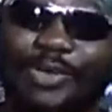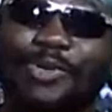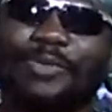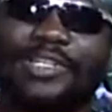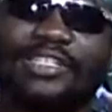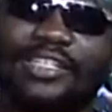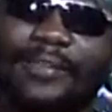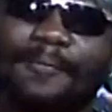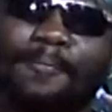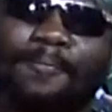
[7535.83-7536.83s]
So they
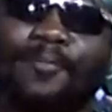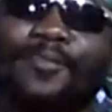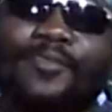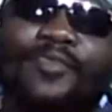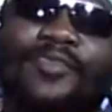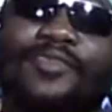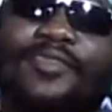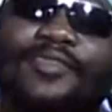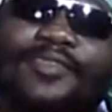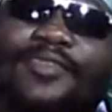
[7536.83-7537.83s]
first make sure they come up and
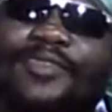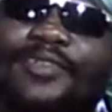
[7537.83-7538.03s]
say,